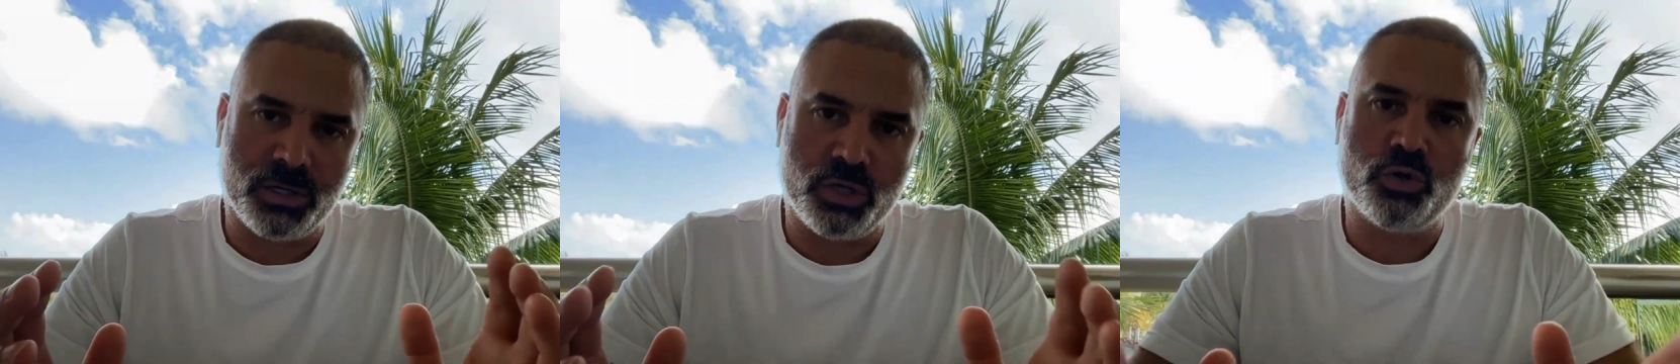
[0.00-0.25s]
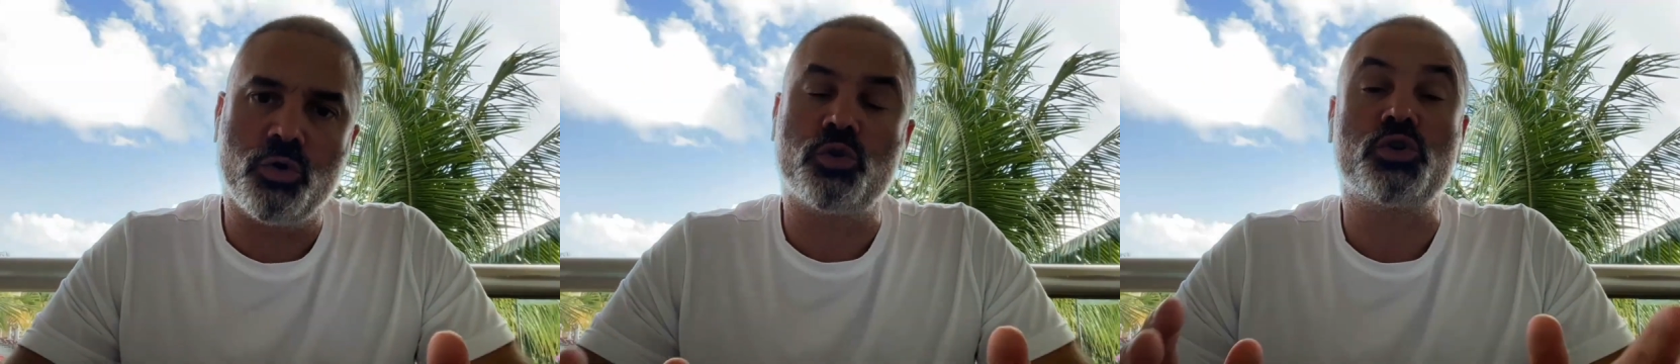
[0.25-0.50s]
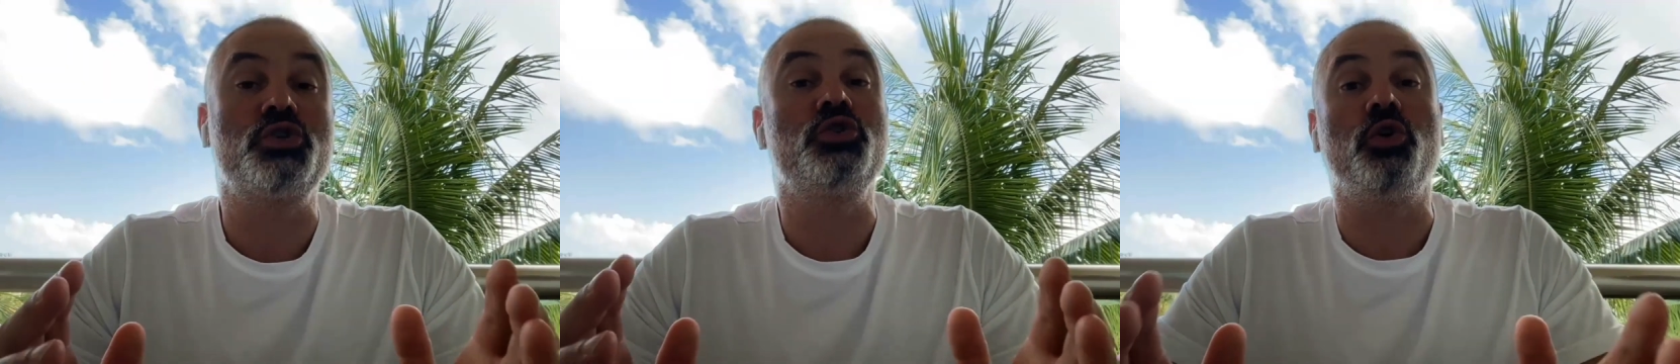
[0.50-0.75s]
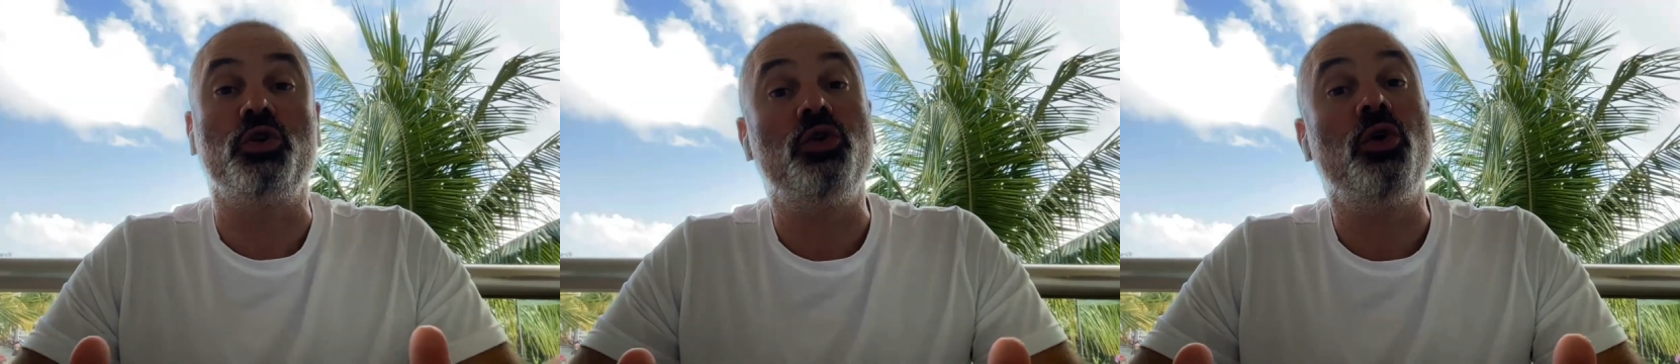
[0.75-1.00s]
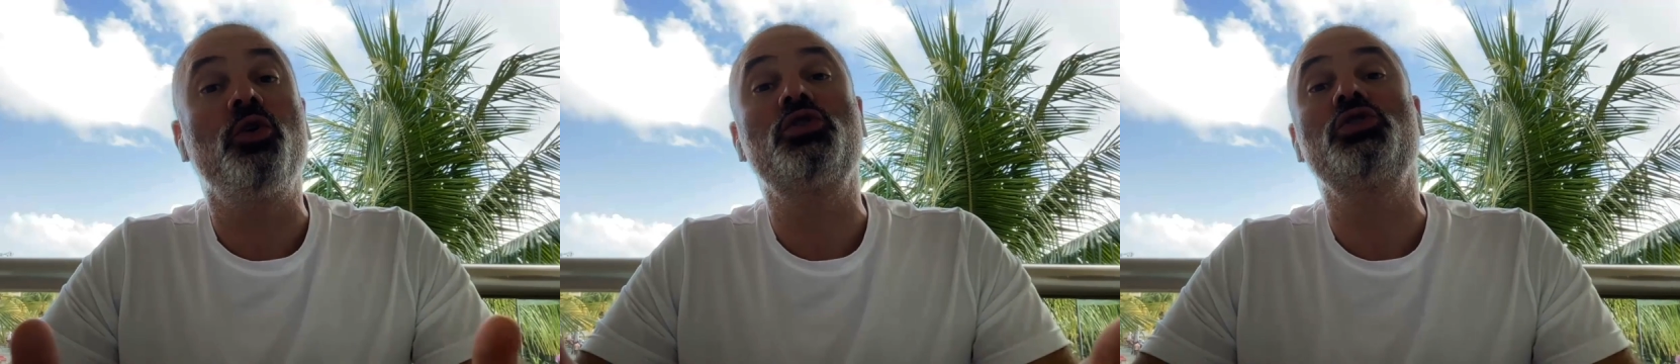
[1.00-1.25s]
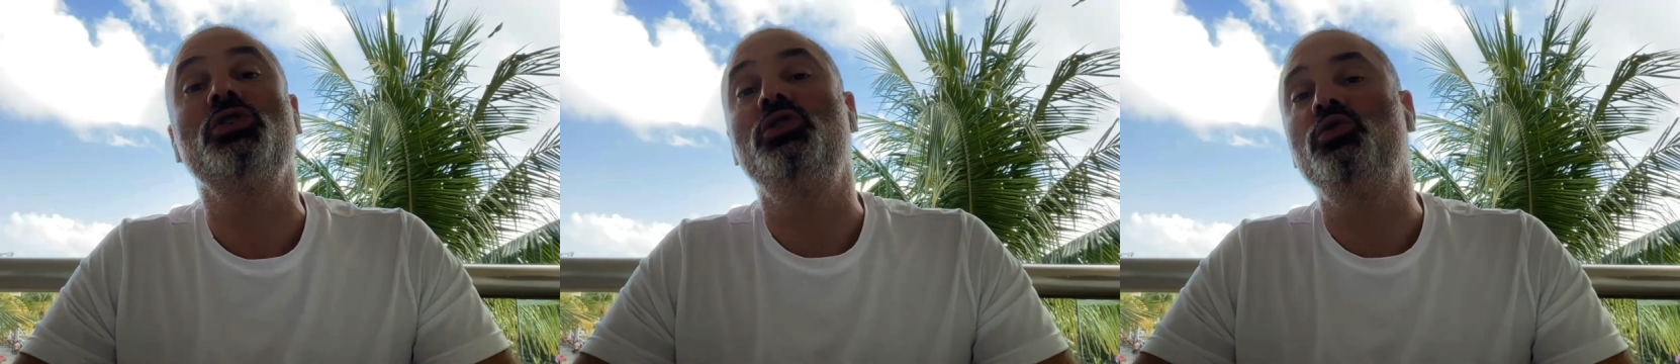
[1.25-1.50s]
your Zoho
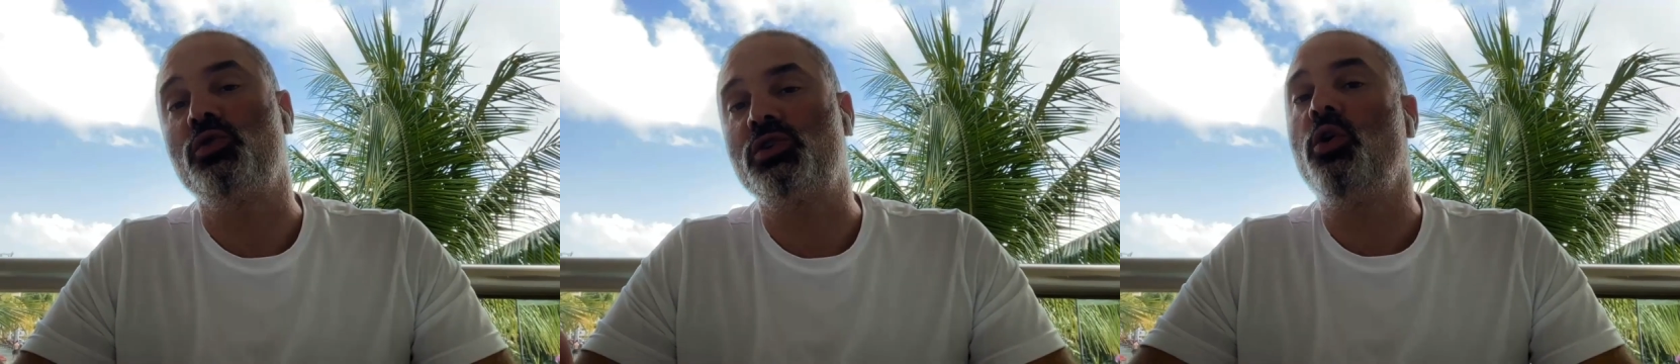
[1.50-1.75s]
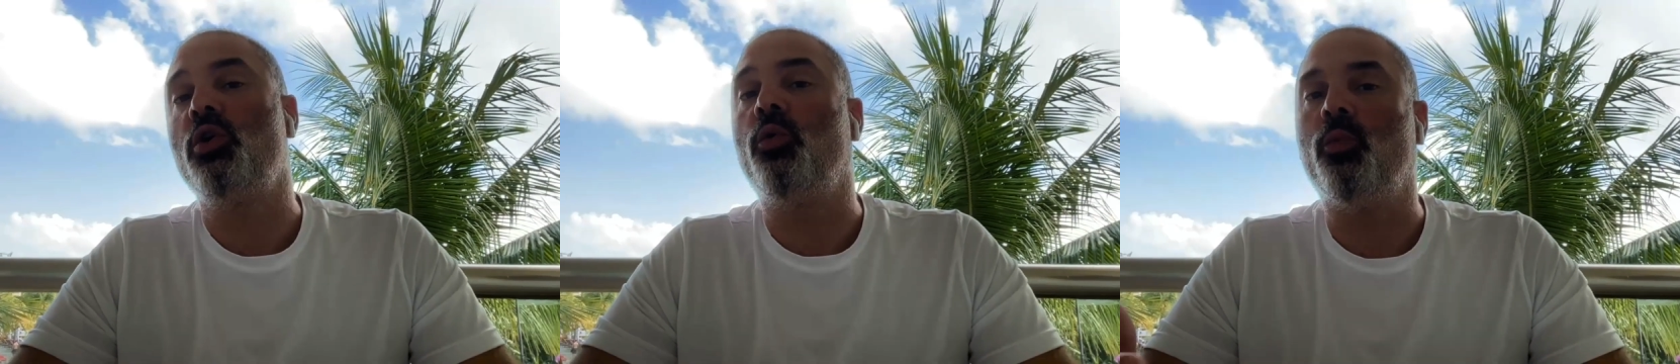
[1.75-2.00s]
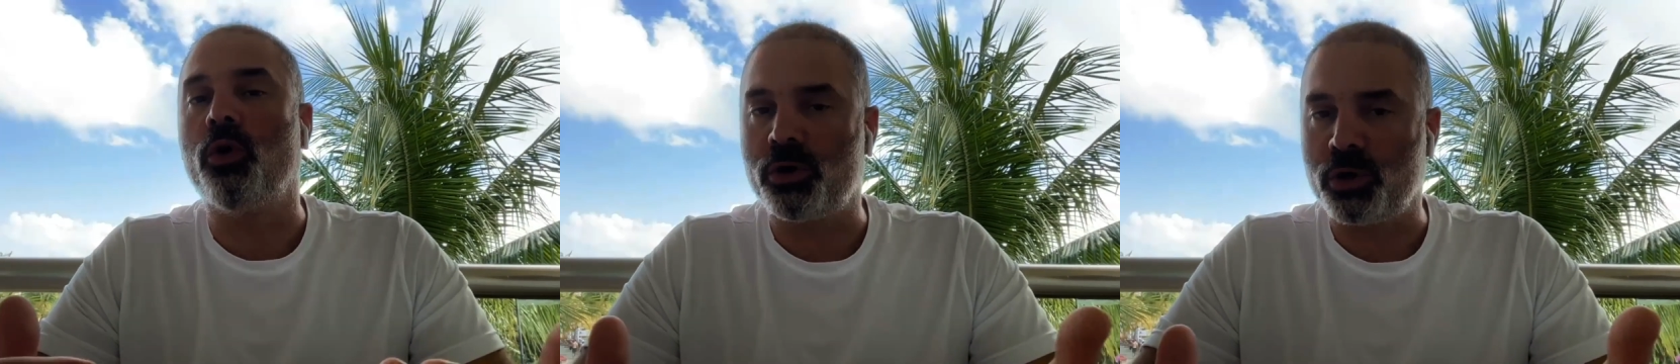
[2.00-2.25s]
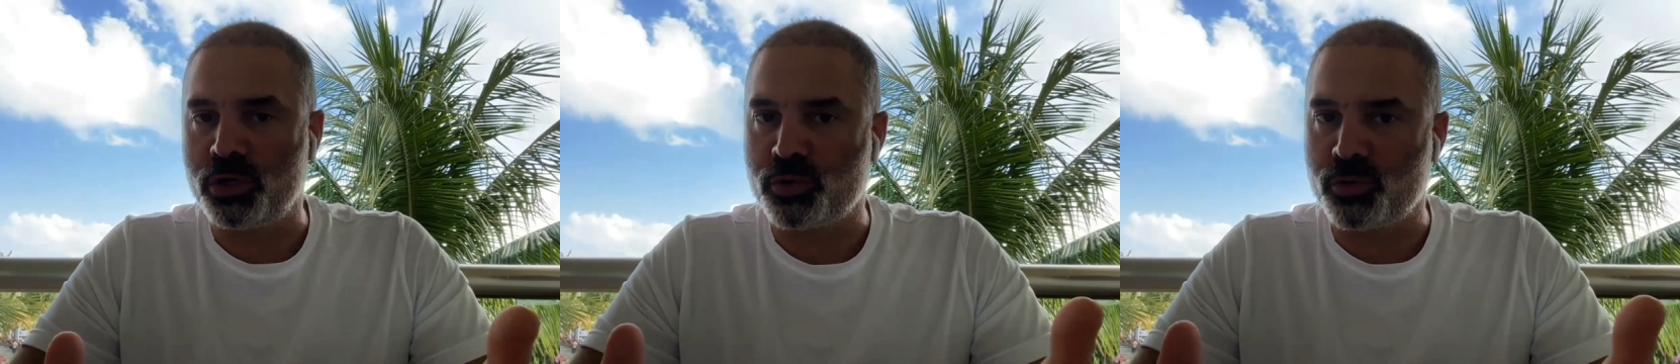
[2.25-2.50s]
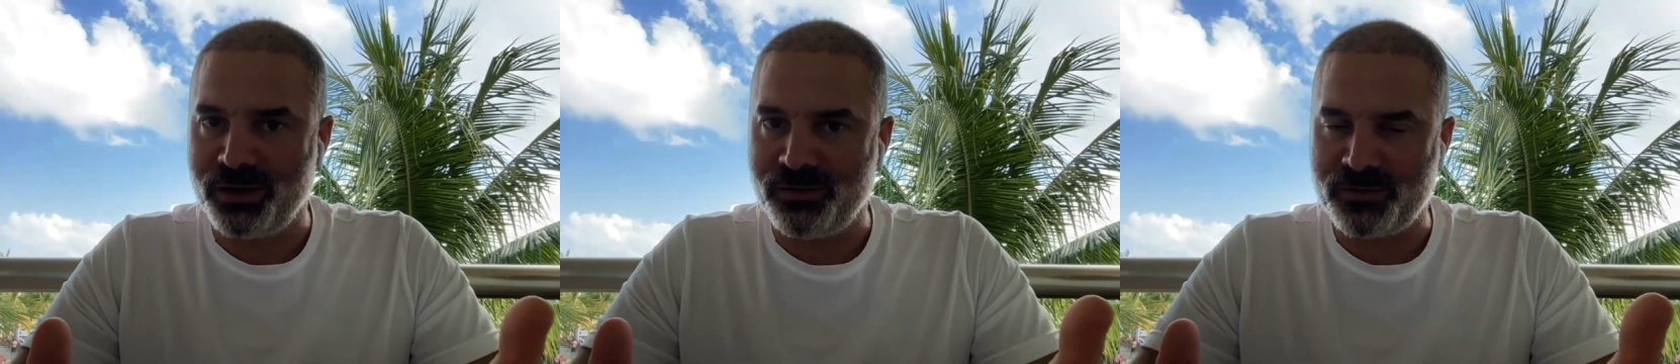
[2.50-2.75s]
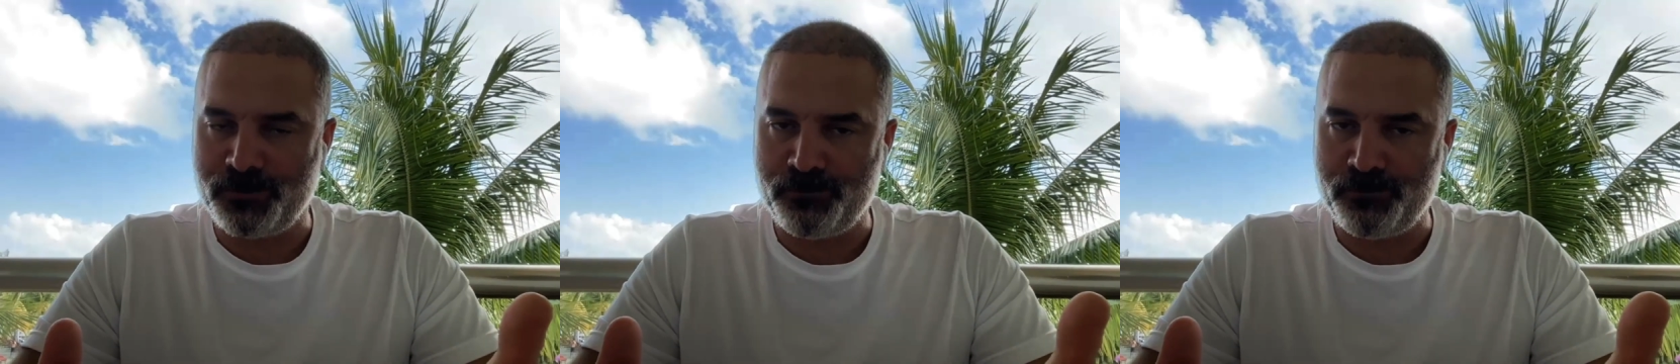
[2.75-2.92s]
Docs to Zoho Work Drive